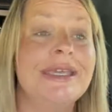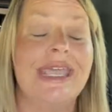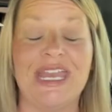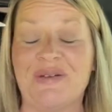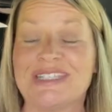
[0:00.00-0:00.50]

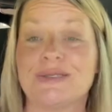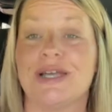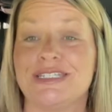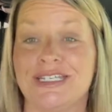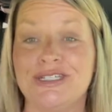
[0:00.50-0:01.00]
anyway, so I
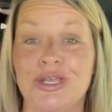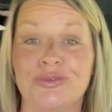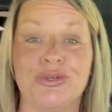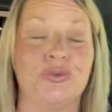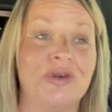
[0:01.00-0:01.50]
did a new
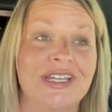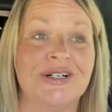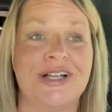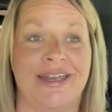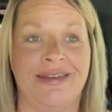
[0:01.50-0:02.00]
little reel
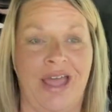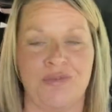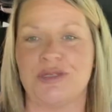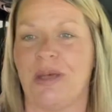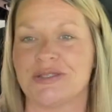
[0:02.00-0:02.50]
and hope
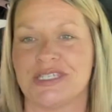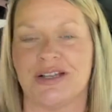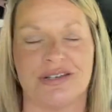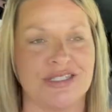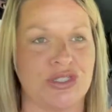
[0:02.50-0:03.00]
to post it
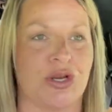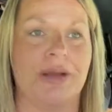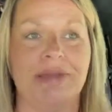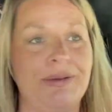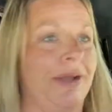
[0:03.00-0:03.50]
on
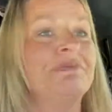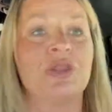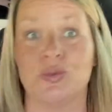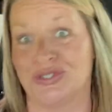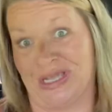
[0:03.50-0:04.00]
Instagram. Anyway,
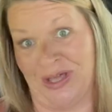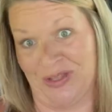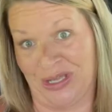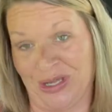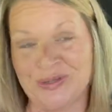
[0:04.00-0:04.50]
we'll see how
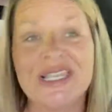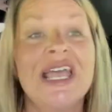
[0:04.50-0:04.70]
that goes.